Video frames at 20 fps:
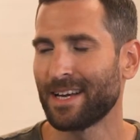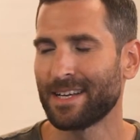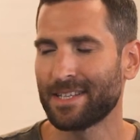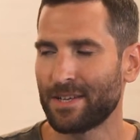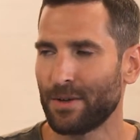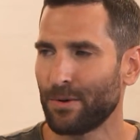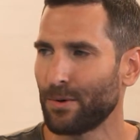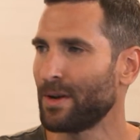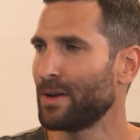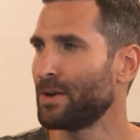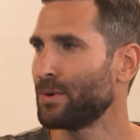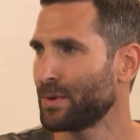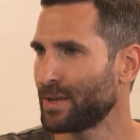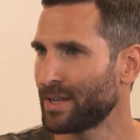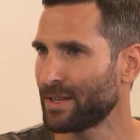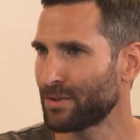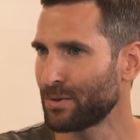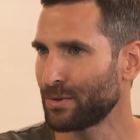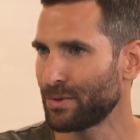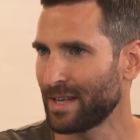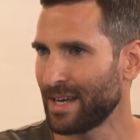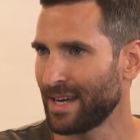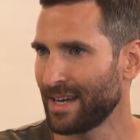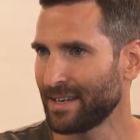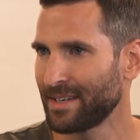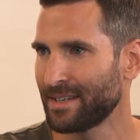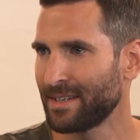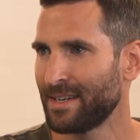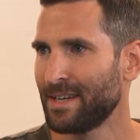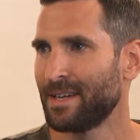As you alluded to,
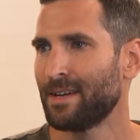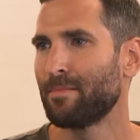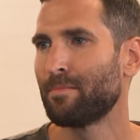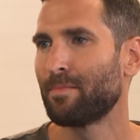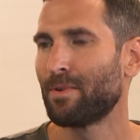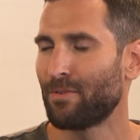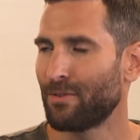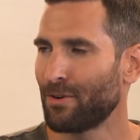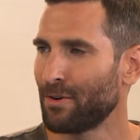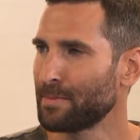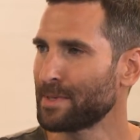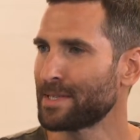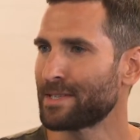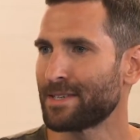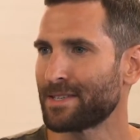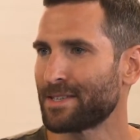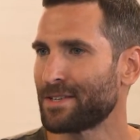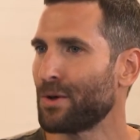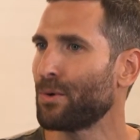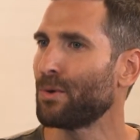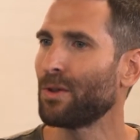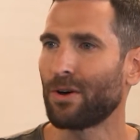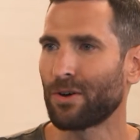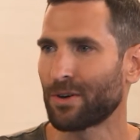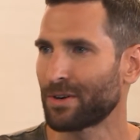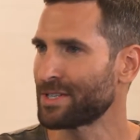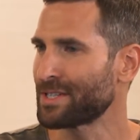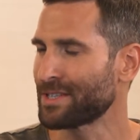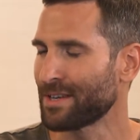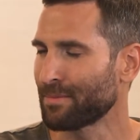Dan, performance is no
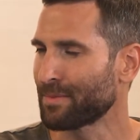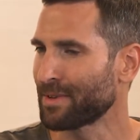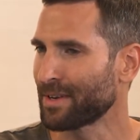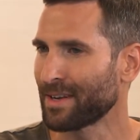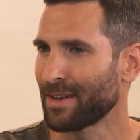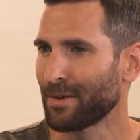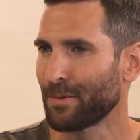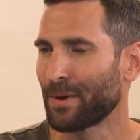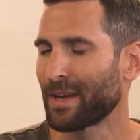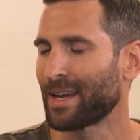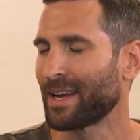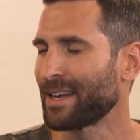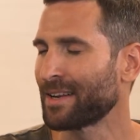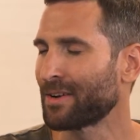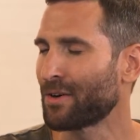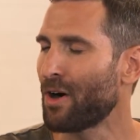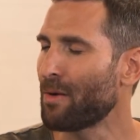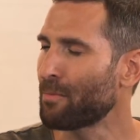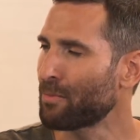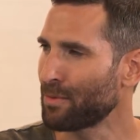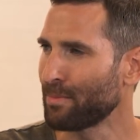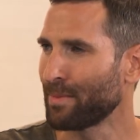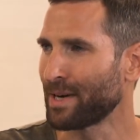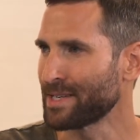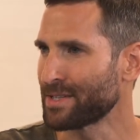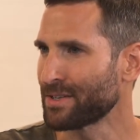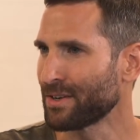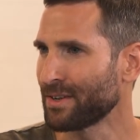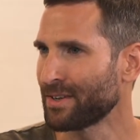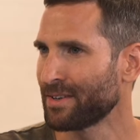longer something that we can
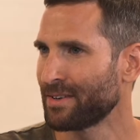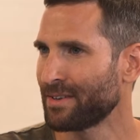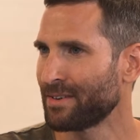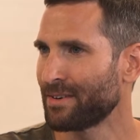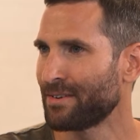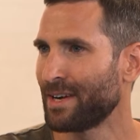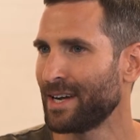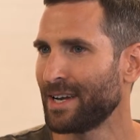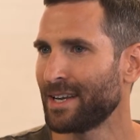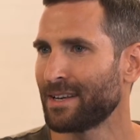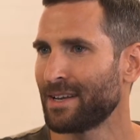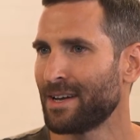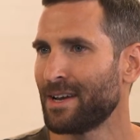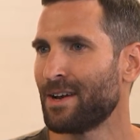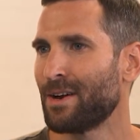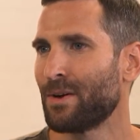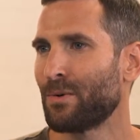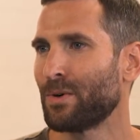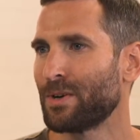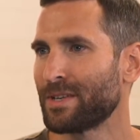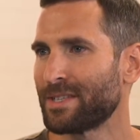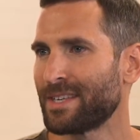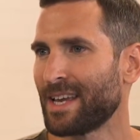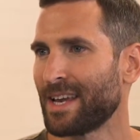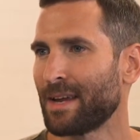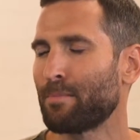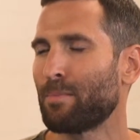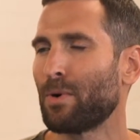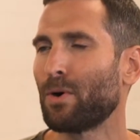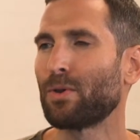compromise on, right? We're
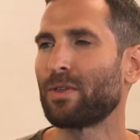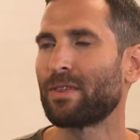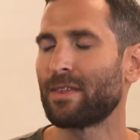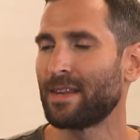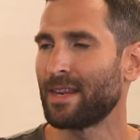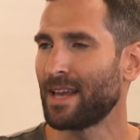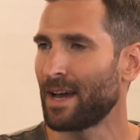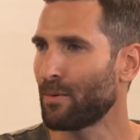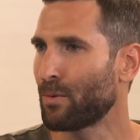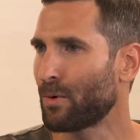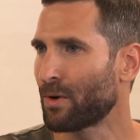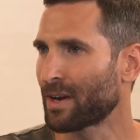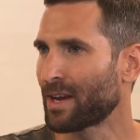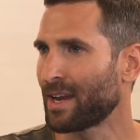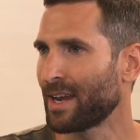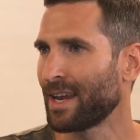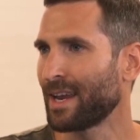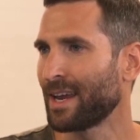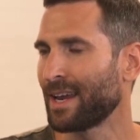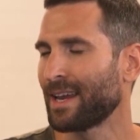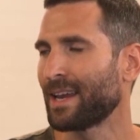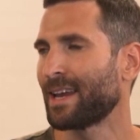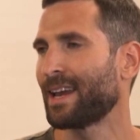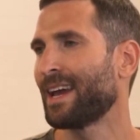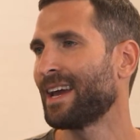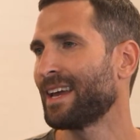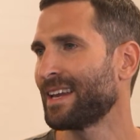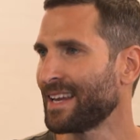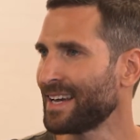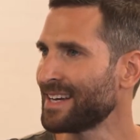seeing both networking
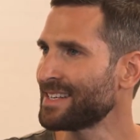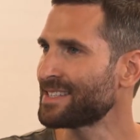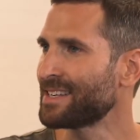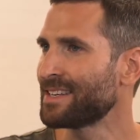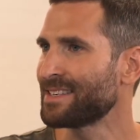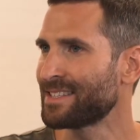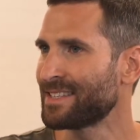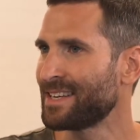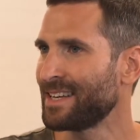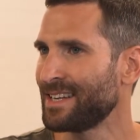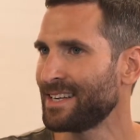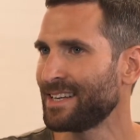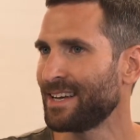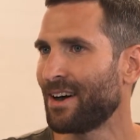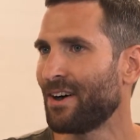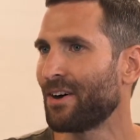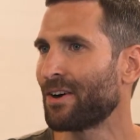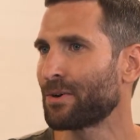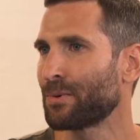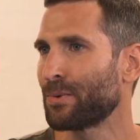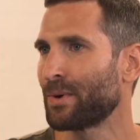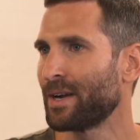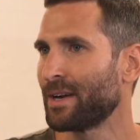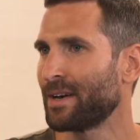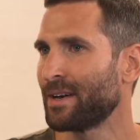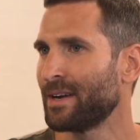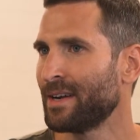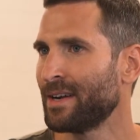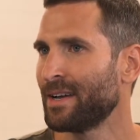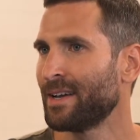and SSD
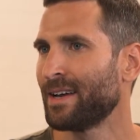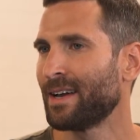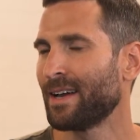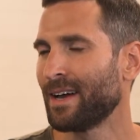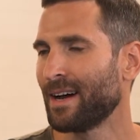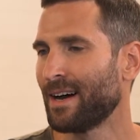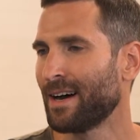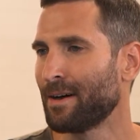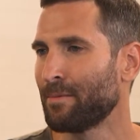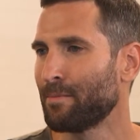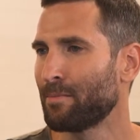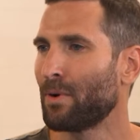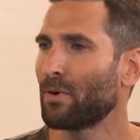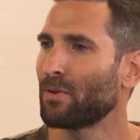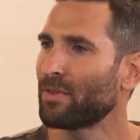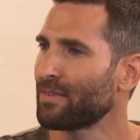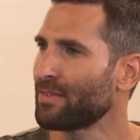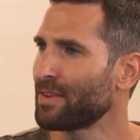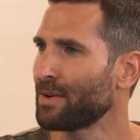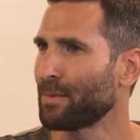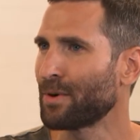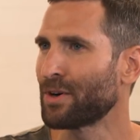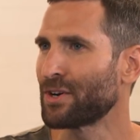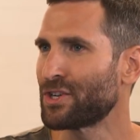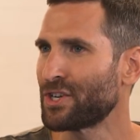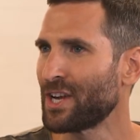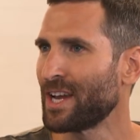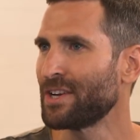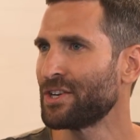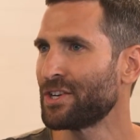hardware. Both of them are
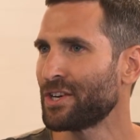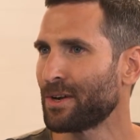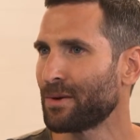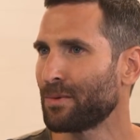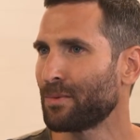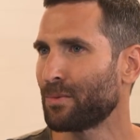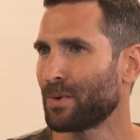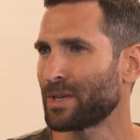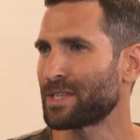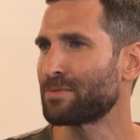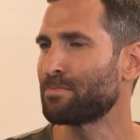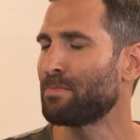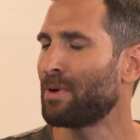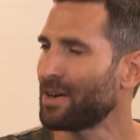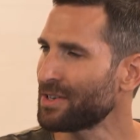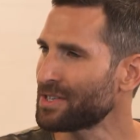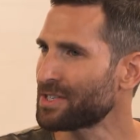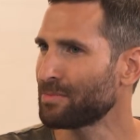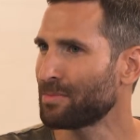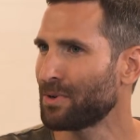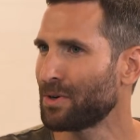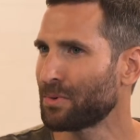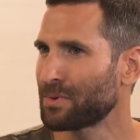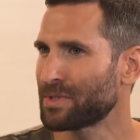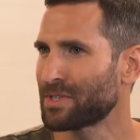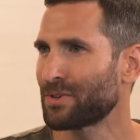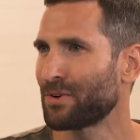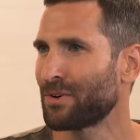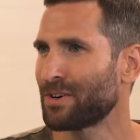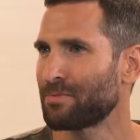changing what's possible with
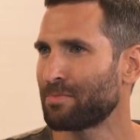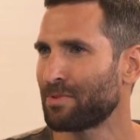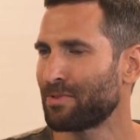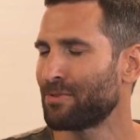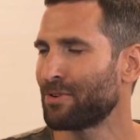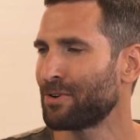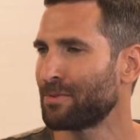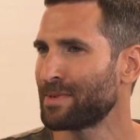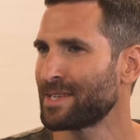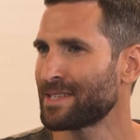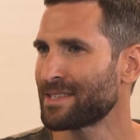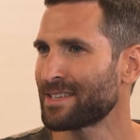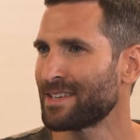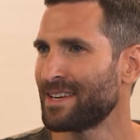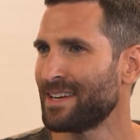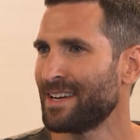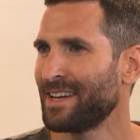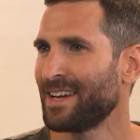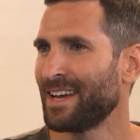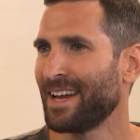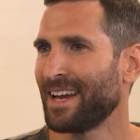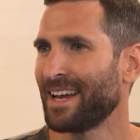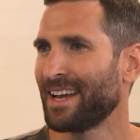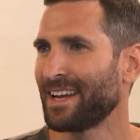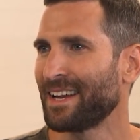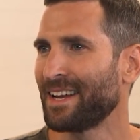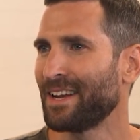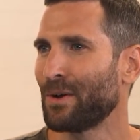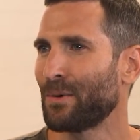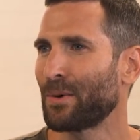storage performance.
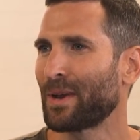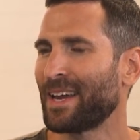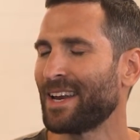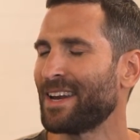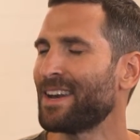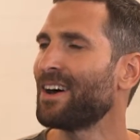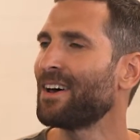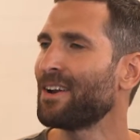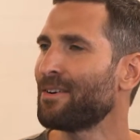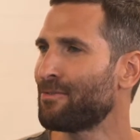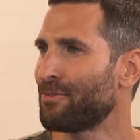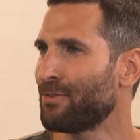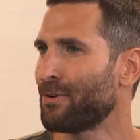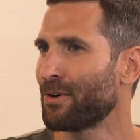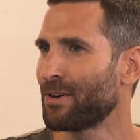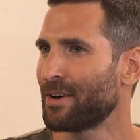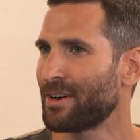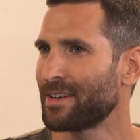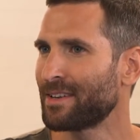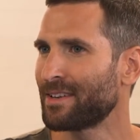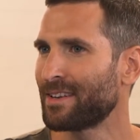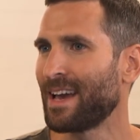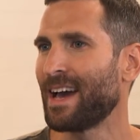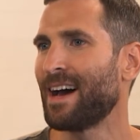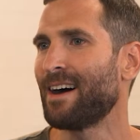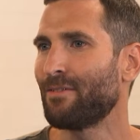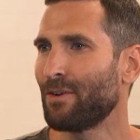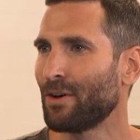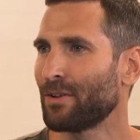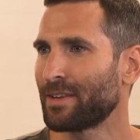And we cannot afford to
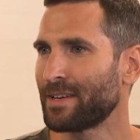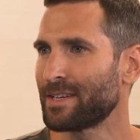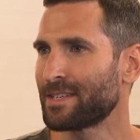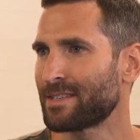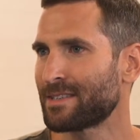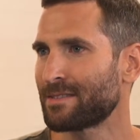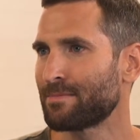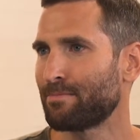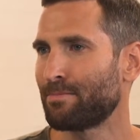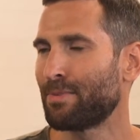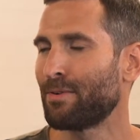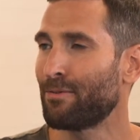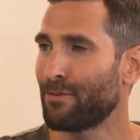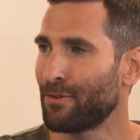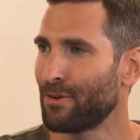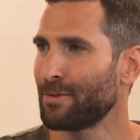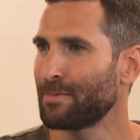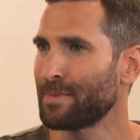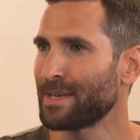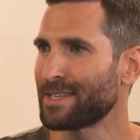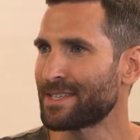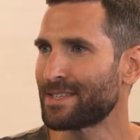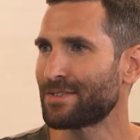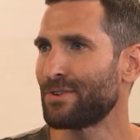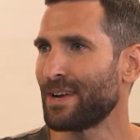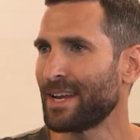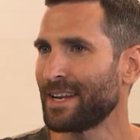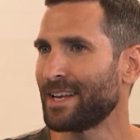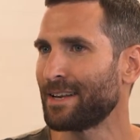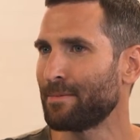have all this performance
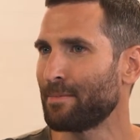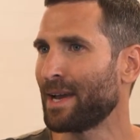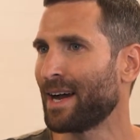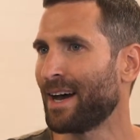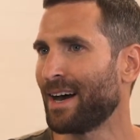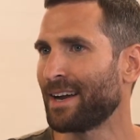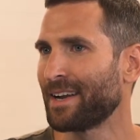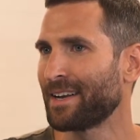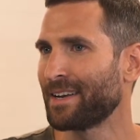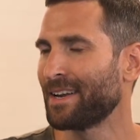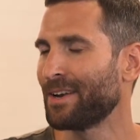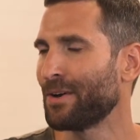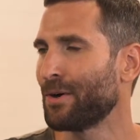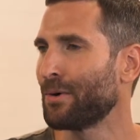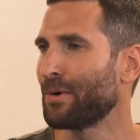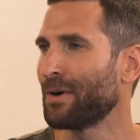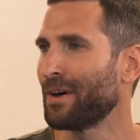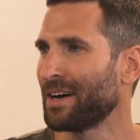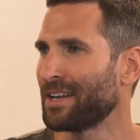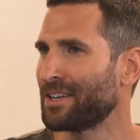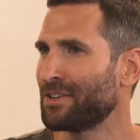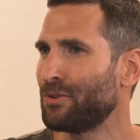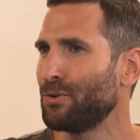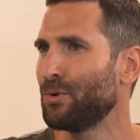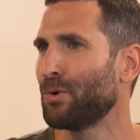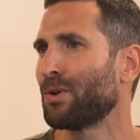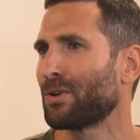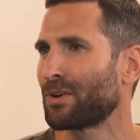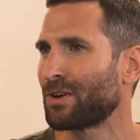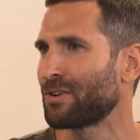stranded behind a
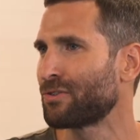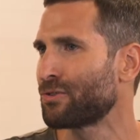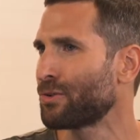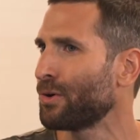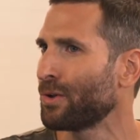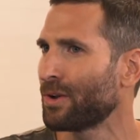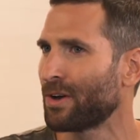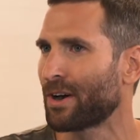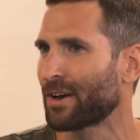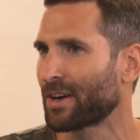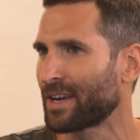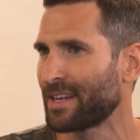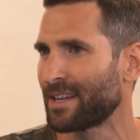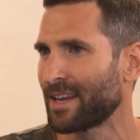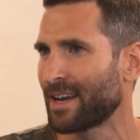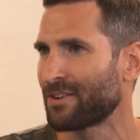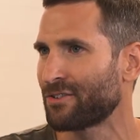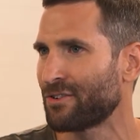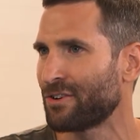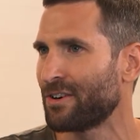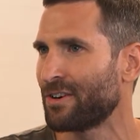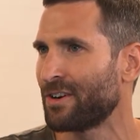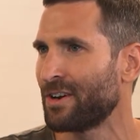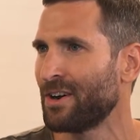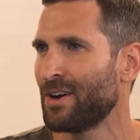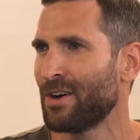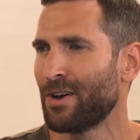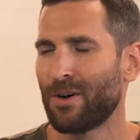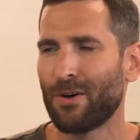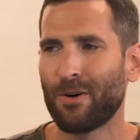dual controller architecture
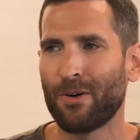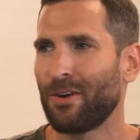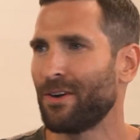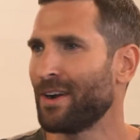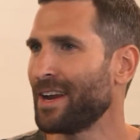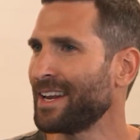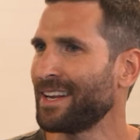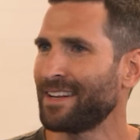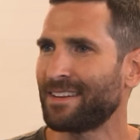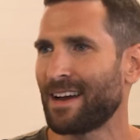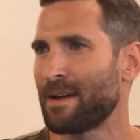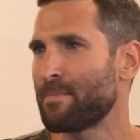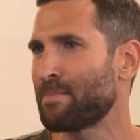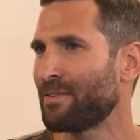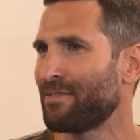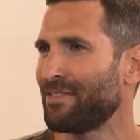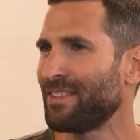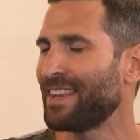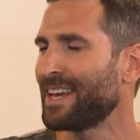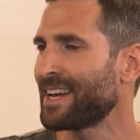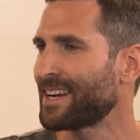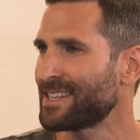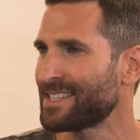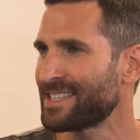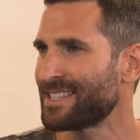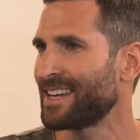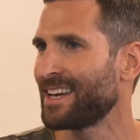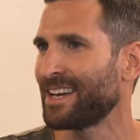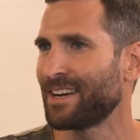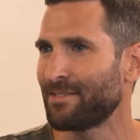or any type of
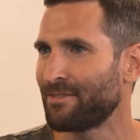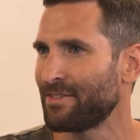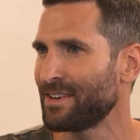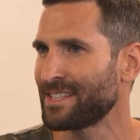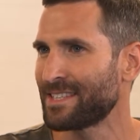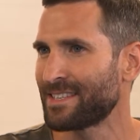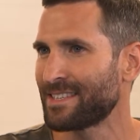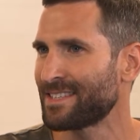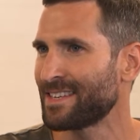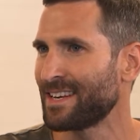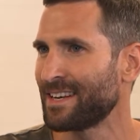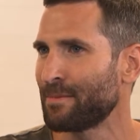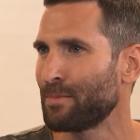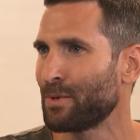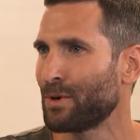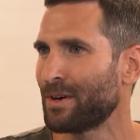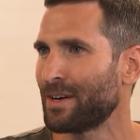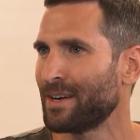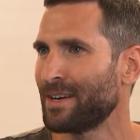legacy interfaces anymore.